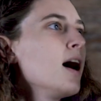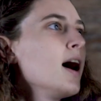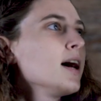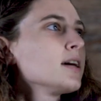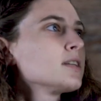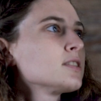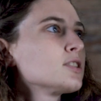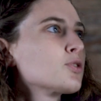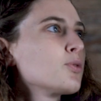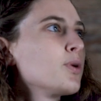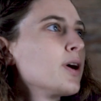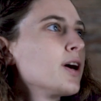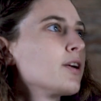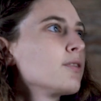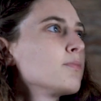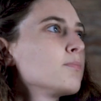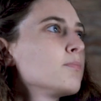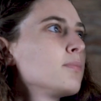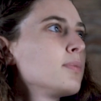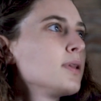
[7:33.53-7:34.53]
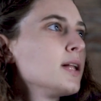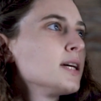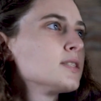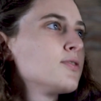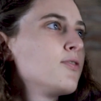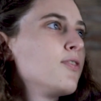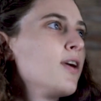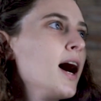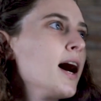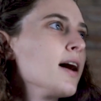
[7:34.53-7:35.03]
x squared
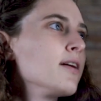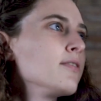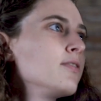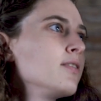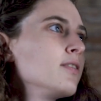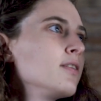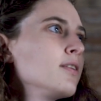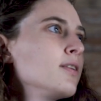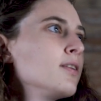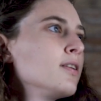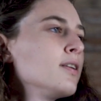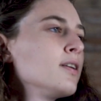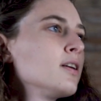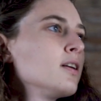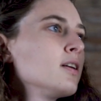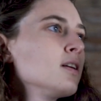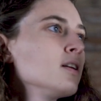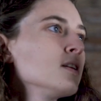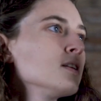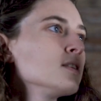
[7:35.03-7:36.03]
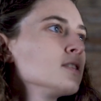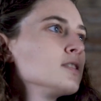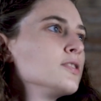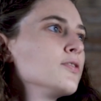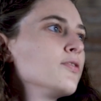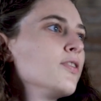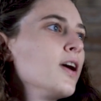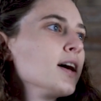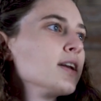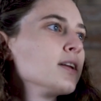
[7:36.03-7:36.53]
plus 5
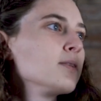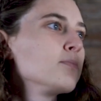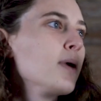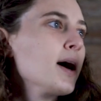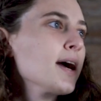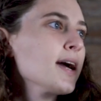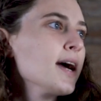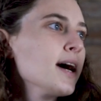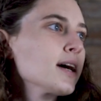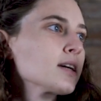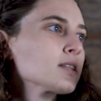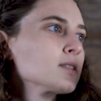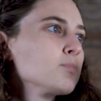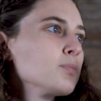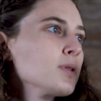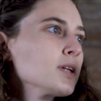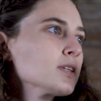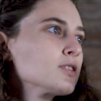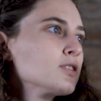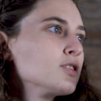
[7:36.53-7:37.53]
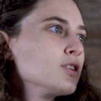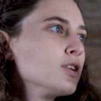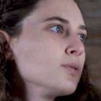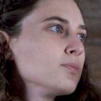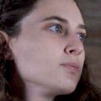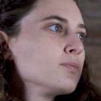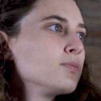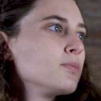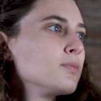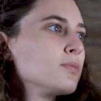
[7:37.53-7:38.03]
divided by x plus 2.